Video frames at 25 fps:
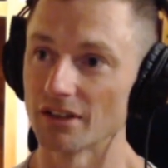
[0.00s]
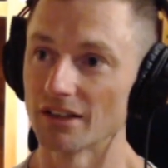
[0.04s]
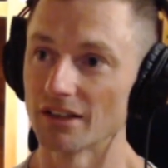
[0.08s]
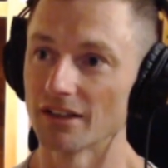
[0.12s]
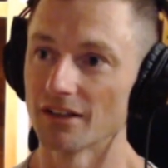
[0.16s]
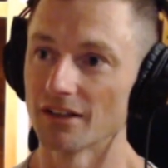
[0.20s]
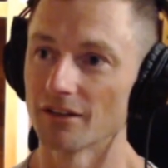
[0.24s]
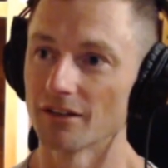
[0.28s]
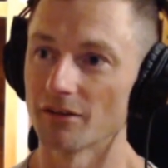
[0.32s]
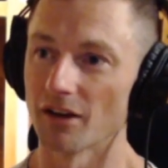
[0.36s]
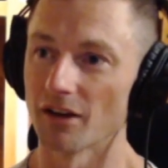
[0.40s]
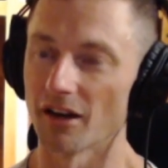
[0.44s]

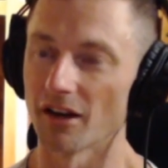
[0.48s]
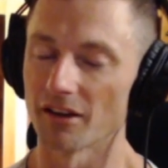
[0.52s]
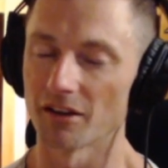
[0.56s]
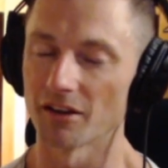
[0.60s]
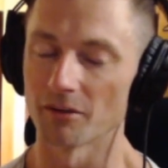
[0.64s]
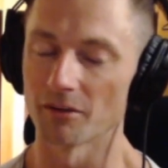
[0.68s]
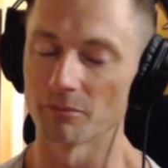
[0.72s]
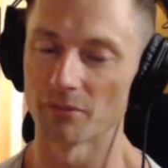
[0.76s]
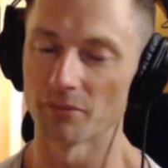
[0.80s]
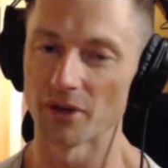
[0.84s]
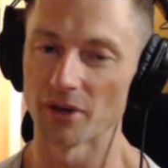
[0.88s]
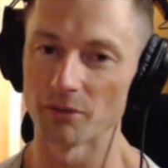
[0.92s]
I
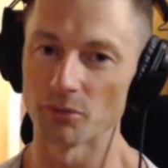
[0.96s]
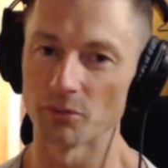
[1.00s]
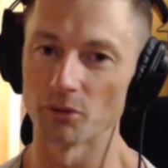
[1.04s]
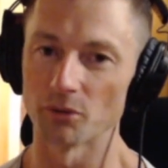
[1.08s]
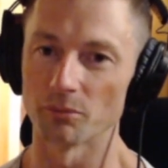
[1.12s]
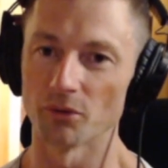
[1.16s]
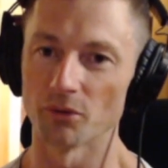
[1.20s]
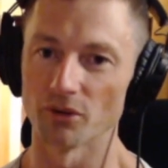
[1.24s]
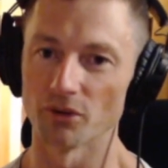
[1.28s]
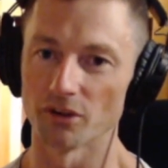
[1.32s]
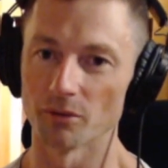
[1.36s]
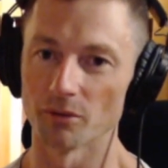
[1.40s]
think
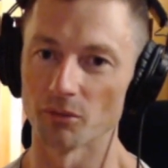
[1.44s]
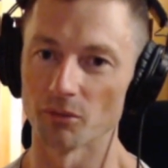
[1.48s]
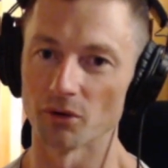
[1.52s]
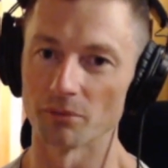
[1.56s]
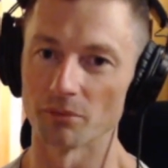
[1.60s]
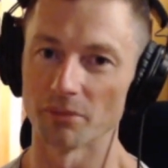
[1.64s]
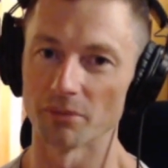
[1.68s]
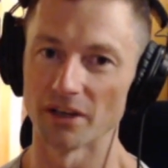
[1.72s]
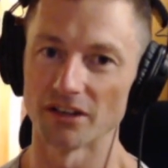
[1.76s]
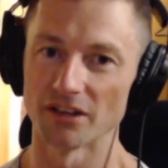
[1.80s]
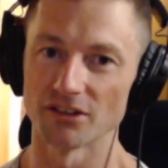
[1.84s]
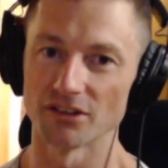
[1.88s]
people put them
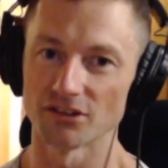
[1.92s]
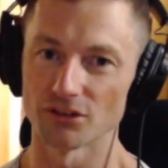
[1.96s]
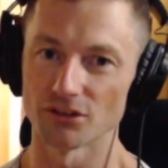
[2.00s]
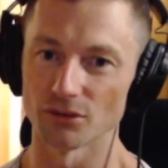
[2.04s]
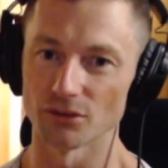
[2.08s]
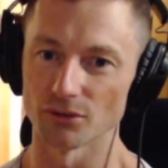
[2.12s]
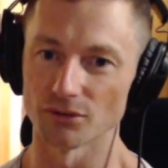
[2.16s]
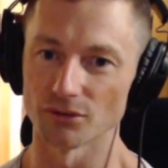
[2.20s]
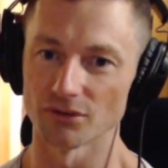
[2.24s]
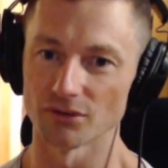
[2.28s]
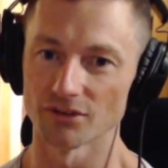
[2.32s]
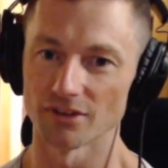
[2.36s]
on
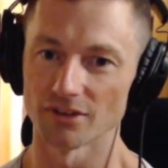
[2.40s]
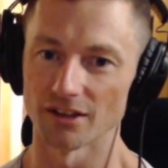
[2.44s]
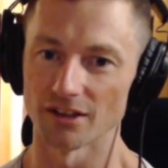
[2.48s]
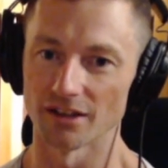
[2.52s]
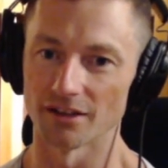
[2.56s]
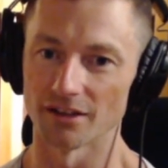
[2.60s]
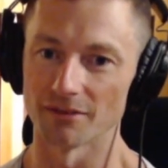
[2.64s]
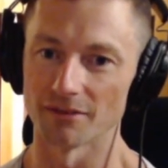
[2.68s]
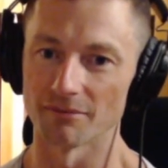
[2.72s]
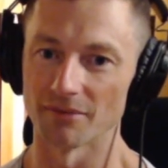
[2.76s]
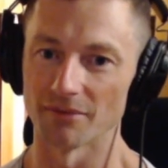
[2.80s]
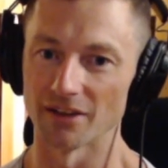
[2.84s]
pedestals
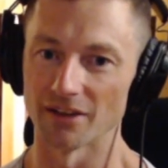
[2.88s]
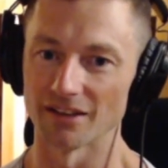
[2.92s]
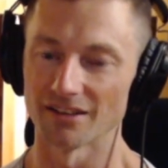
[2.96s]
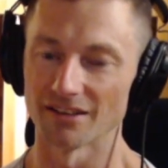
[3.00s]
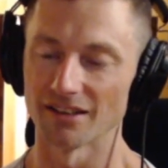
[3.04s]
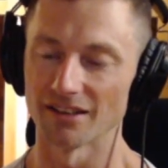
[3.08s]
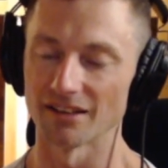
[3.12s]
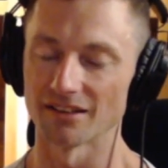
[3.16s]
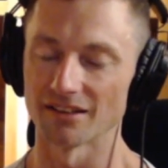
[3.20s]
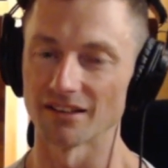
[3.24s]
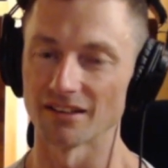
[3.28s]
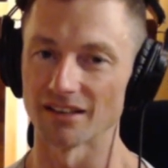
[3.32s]
and
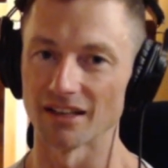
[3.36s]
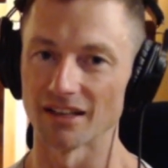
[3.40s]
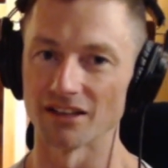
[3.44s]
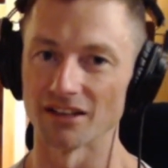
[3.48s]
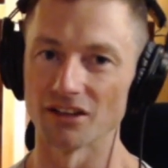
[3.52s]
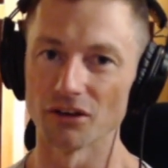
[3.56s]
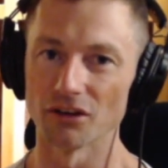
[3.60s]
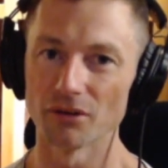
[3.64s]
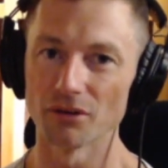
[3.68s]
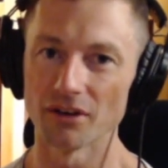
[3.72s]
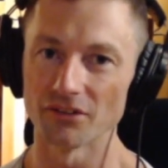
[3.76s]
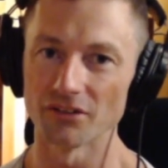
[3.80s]
think that they
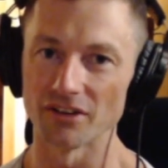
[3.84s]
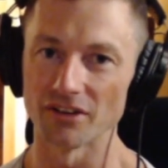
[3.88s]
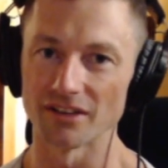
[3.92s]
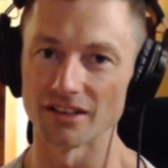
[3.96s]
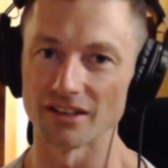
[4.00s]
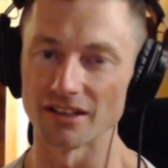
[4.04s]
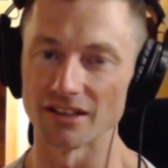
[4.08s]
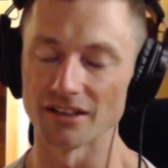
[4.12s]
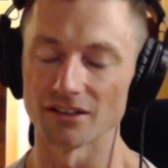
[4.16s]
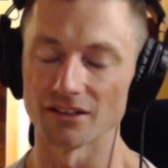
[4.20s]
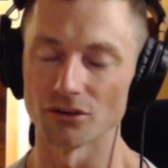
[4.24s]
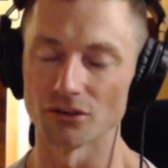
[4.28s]
know
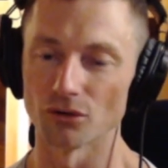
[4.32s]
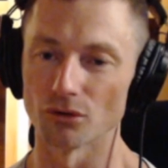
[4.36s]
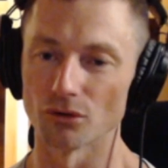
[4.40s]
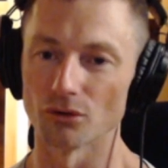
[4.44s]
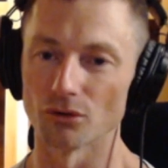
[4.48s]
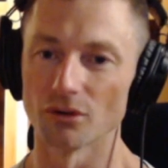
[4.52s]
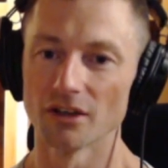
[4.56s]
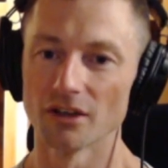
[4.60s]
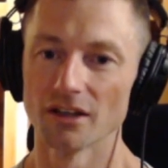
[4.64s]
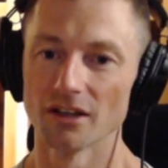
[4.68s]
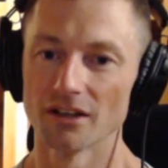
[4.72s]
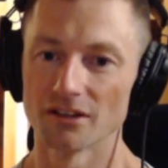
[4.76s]
everything
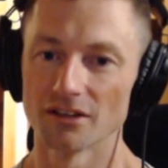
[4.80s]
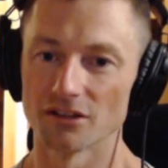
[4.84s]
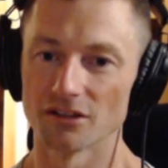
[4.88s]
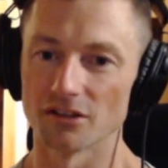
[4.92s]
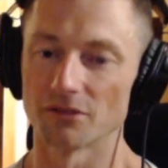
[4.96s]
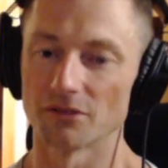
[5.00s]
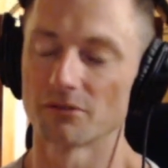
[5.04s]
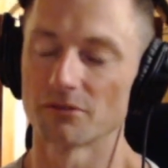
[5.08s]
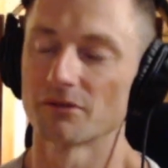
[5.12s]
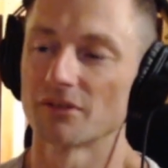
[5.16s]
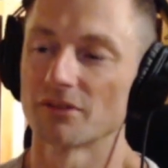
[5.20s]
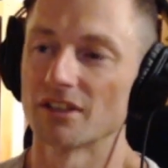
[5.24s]
or
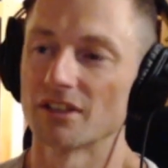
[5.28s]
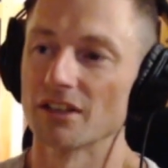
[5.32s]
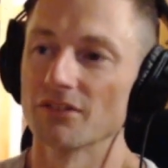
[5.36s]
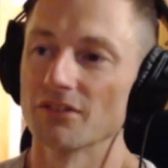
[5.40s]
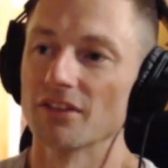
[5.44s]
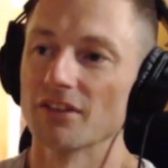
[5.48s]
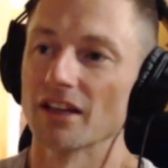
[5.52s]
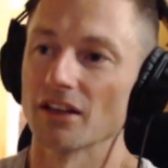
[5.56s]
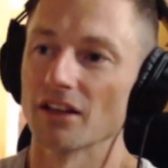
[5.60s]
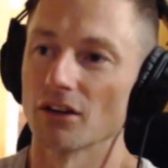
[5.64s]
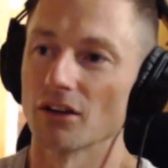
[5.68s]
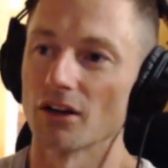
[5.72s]
just
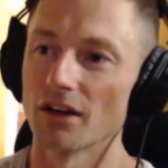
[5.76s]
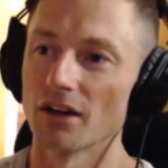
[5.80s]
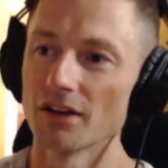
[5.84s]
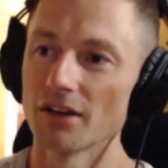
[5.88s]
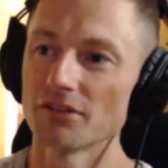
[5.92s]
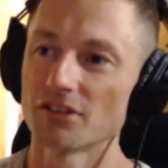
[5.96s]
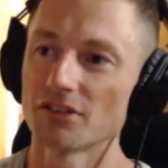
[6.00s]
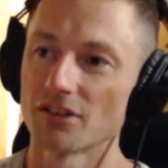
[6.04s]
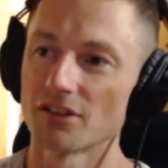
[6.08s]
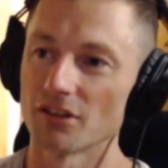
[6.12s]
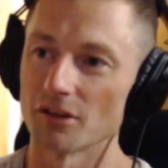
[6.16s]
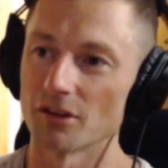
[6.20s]
give their
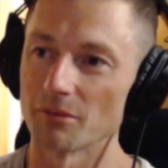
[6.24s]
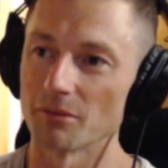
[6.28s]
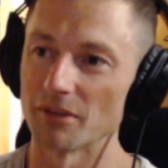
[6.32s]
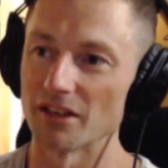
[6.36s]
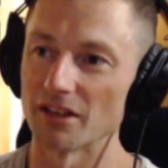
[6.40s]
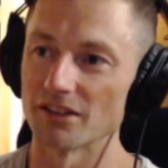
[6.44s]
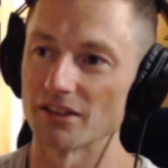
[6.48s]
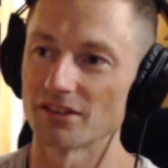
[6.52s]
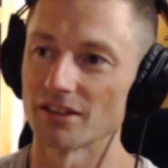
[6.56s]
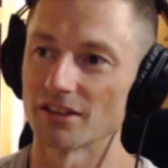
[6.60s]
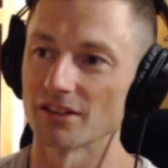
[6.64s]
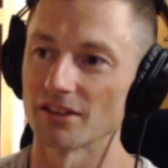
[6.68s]
lives to them
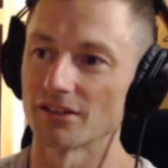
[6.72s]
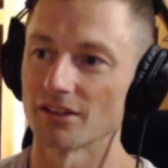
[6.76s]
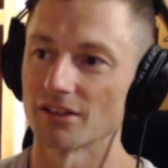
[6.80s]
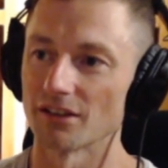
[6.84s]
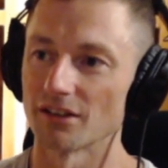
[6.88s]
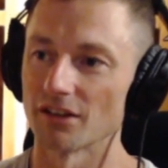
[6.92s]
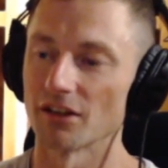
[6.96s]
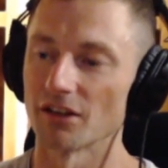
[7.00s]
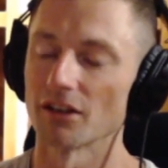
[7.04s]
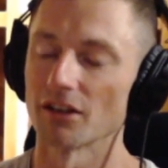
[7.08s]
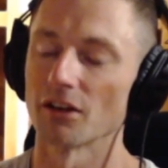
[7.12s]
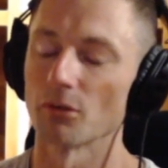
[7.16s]
in the sense
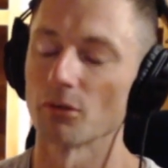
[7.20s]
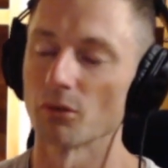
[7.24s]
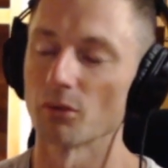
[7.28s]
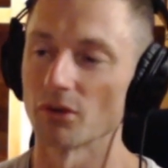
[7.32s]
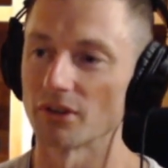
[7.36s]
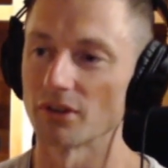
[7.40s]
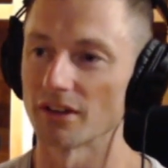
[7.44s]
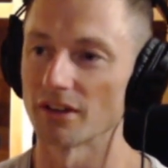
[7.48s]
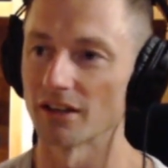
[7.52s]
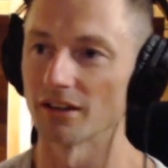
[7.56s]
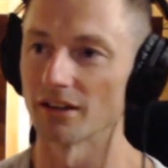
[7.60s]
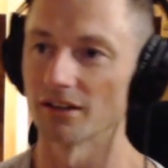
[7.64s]
that, they
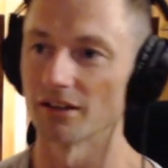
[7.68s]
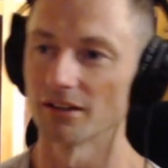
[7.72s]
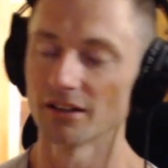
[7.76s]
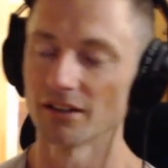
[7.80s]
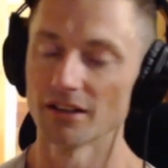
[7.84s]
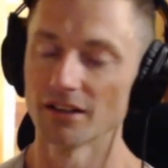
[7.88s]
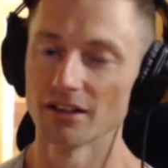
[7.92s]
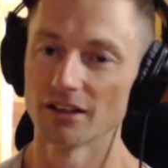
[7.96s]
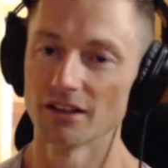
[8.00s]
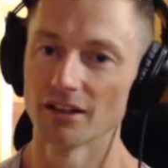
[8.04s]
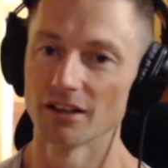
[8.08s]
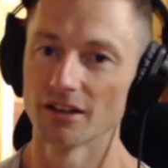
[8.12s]
want their